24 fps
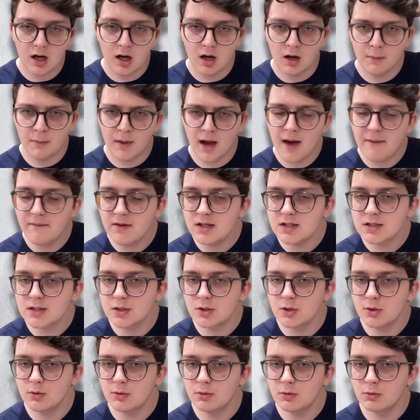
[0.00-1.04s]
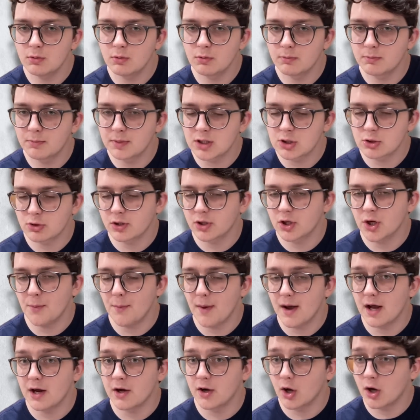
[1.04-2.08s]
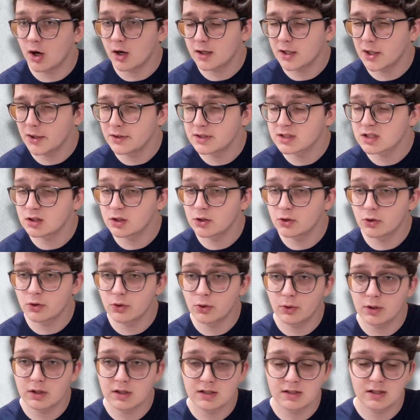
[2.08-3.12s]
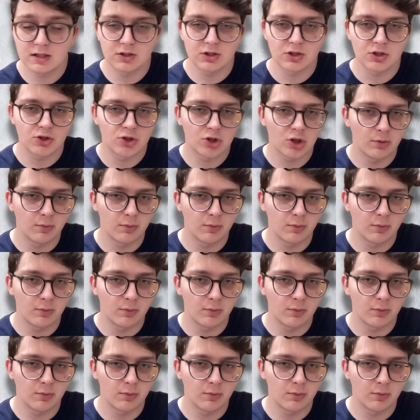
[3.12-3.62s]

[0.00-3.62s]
Having to be triggered by a knockout is a little annoying just because there's so